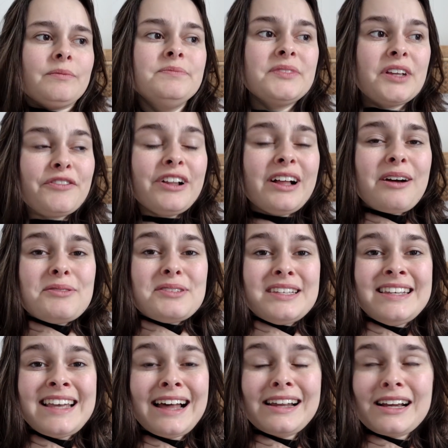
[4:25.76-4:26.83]
I feel like I was
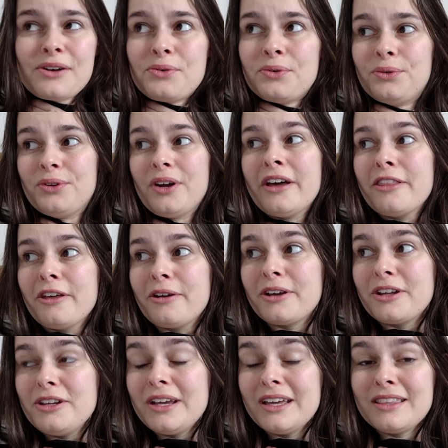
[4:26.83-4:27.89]
yelling all night though.
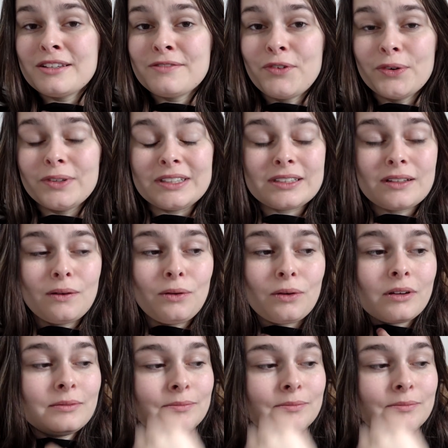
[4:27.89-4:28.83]
Can you hear this voice? Oh.